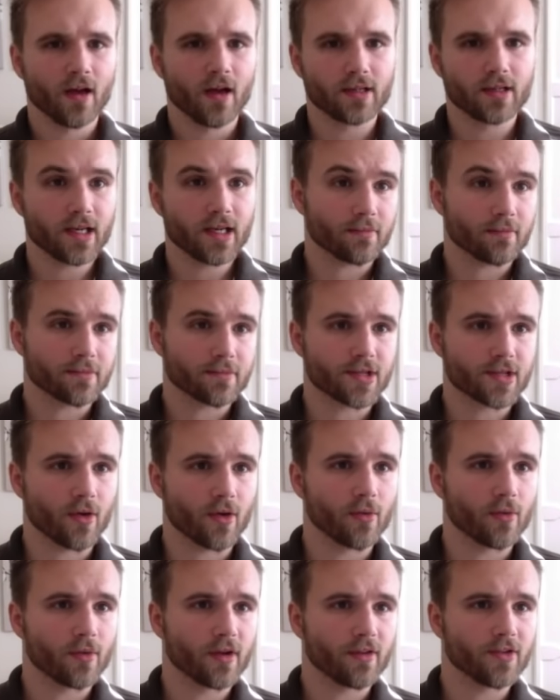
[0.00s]
yeah,
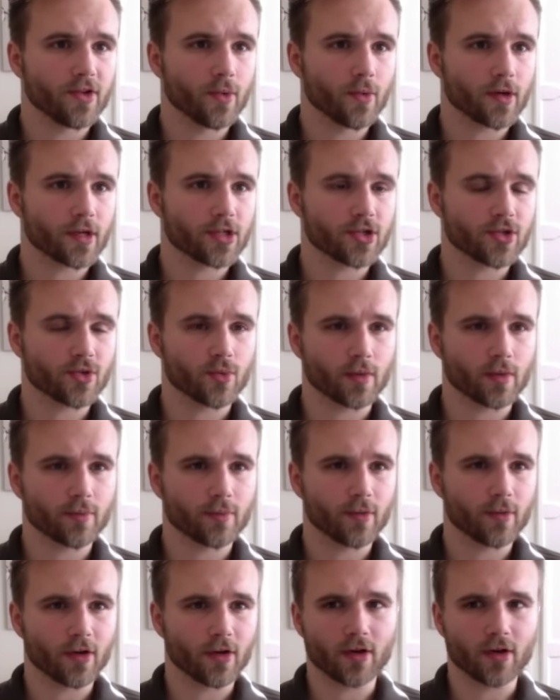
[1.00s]
so if you want to choose Word
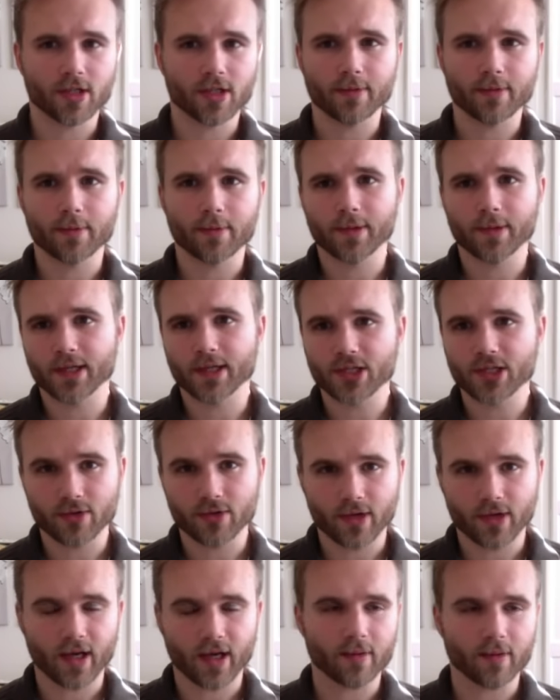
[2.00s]
or WP Engine, you
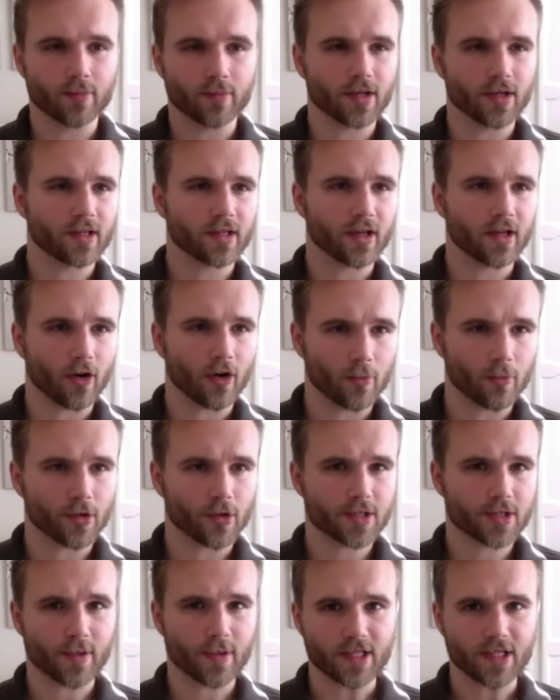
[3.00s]
can, but they are more
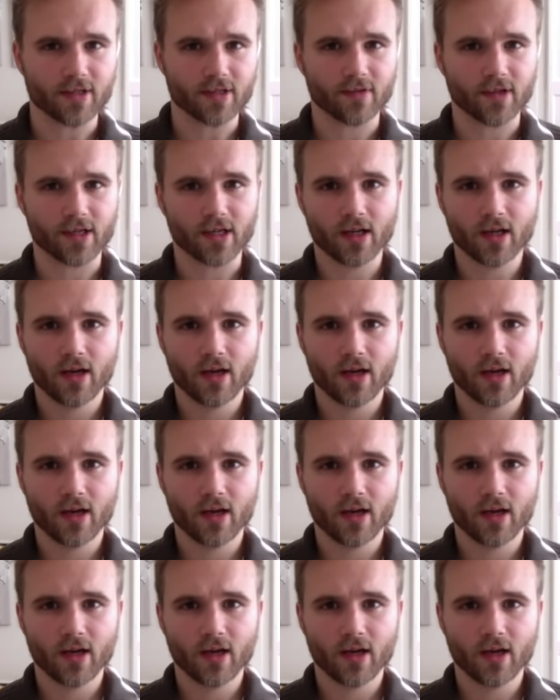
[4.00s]
expensive, and